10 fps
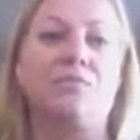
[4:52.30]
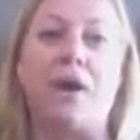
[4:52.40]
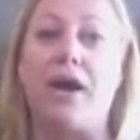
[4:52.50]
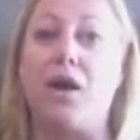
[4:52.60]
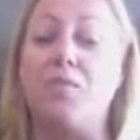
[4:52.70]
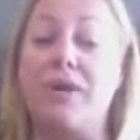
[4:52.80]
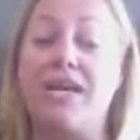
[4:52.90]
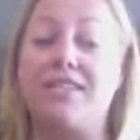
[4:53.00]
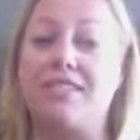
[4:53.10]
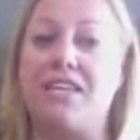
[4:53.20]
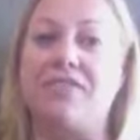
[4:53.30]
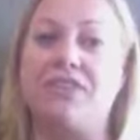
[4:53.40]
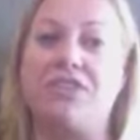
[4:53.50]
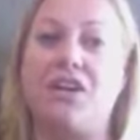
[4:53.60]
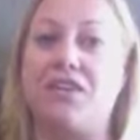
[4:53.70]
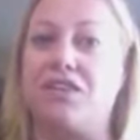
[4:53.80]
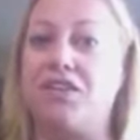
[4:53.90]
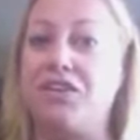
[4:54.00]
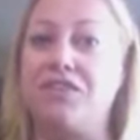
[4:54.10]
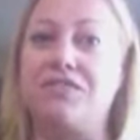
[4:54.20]
by all means give your dog the
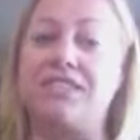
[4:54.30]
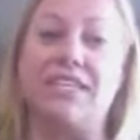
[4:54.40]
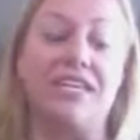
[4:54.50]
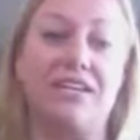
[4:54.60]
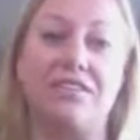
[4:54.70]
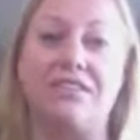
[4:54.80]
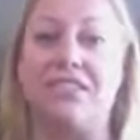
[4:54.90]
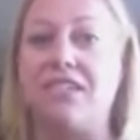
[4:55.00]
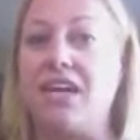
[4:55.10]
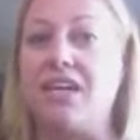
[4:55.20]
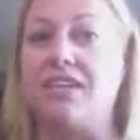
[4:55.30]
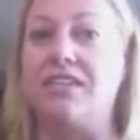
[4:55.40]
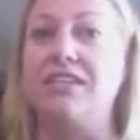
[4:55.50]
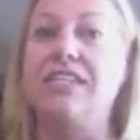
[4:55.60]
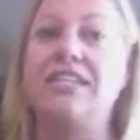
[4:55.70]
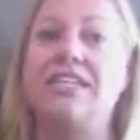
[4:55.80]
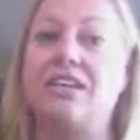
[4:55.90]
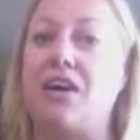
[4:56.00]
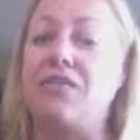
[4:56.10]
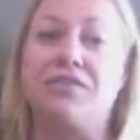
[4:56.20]
hooves, the ears, the tongue,
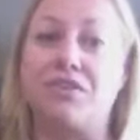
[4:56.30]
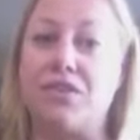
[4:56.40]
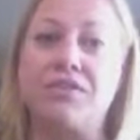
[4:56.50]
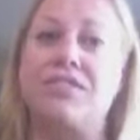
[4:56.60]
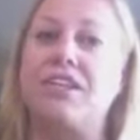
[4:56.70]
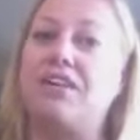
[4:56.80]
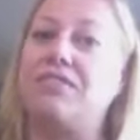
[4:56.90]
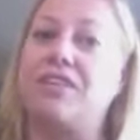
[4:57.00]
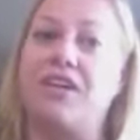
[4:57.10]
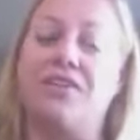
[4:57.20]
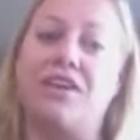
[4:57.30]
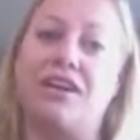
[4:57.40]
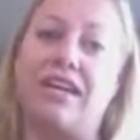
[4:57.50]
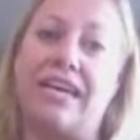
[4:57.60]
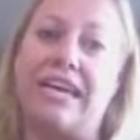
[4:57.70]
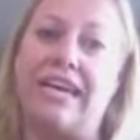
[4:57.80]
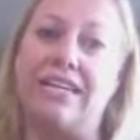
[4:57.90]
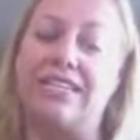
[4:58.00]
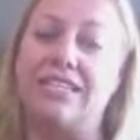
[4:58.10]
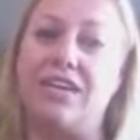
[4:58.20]
all of the gross stuff that you're not going to
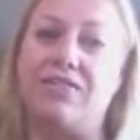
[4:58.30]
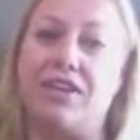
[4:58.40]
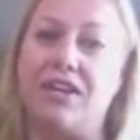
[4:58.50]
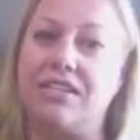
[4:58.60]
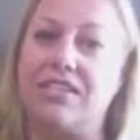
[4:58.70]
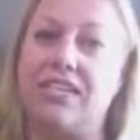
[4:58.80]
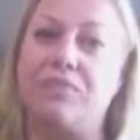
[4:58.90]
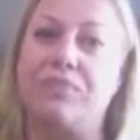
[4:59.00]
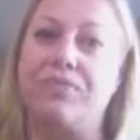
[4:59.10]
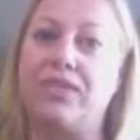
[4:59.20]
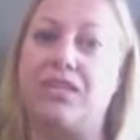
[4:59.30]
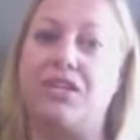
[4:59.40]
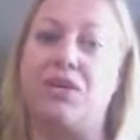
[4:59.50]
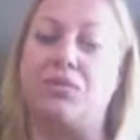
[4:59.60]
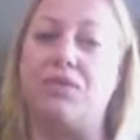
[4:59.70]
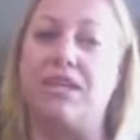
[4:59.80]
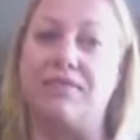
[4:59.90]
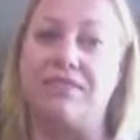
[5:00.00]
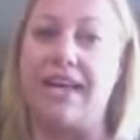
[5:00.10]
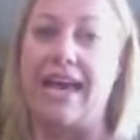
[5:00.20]
eat if you're hunting, the dog will
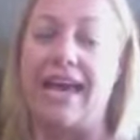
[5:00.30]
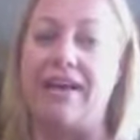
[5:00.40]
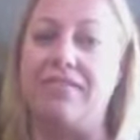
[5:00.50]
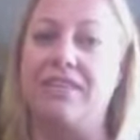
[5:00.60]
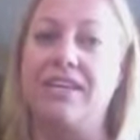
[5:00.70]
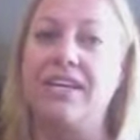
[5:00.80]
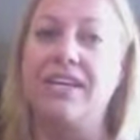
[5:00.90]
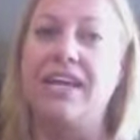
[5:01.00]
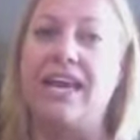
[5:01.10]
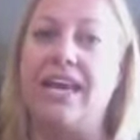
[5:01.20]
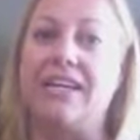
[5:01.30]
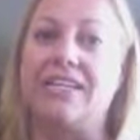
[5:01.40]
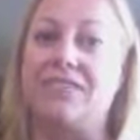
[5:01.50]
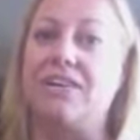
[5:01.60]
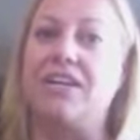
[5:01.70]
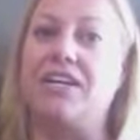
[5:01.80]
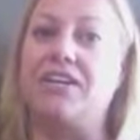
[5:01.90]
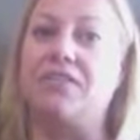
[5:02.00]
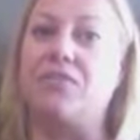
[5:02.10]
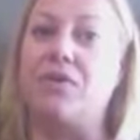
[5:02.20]
love to have, and it's very
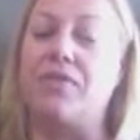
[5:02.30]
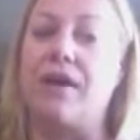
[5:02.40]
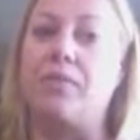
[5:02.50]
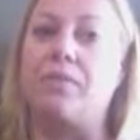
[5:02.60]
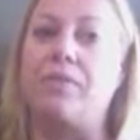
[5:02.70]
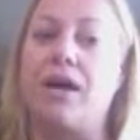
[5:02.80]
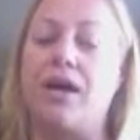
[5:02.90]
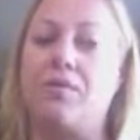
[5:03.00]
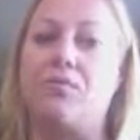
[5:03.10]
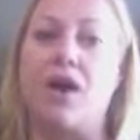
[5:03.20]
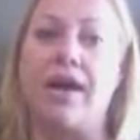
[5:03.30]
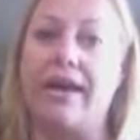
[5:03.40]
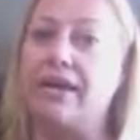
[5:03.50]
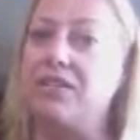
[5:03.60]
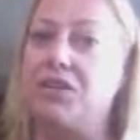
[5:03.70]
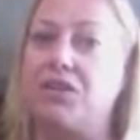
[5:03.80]
good for them. Raw eggs are